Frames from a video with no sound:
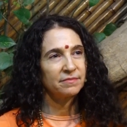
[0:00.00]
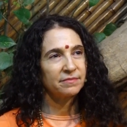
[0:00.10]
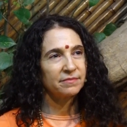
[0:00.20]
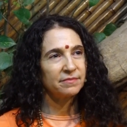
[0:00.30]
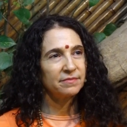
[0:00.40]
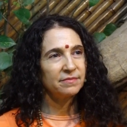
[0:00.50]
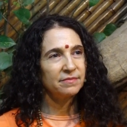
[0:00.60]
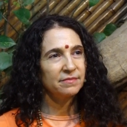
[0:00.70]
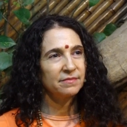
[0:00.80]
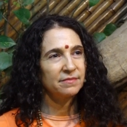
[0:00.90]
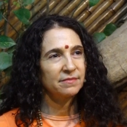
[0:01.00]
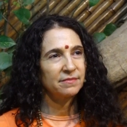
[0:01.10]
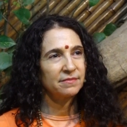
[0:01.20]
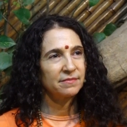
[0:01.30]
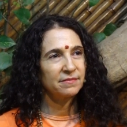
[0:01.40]

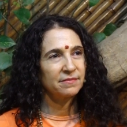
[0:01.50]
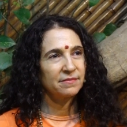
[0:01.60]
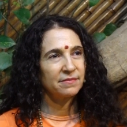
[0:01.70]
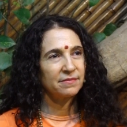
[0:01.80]
(silence)